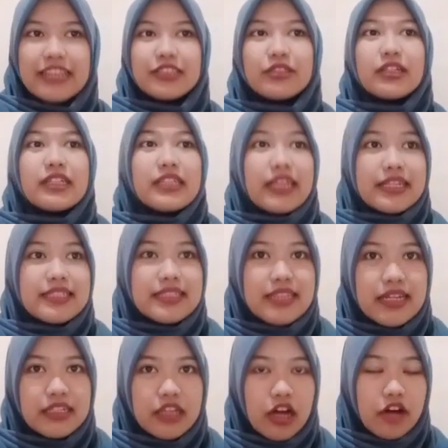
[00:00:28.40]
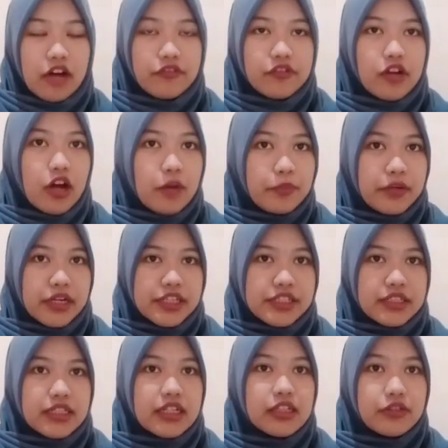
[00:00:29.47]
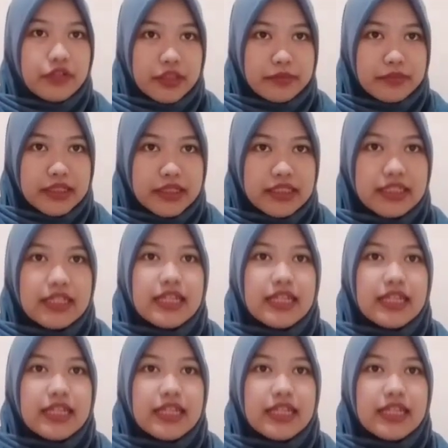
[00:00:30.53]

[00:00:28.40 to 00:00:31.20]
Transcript: I took a case study of cooperation agreement